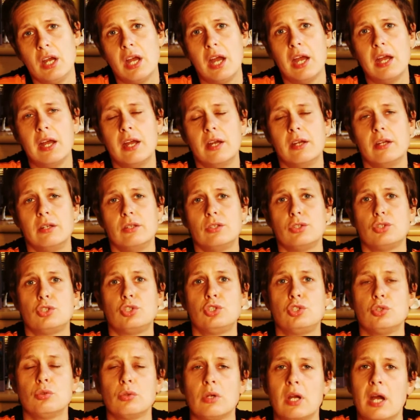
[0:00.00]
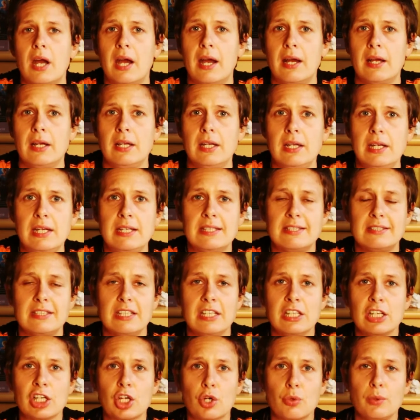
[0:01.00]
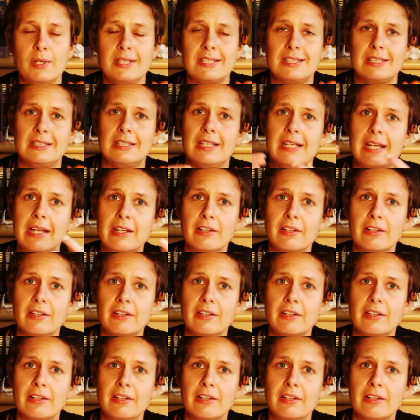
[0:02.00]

Uh, sugar is increasing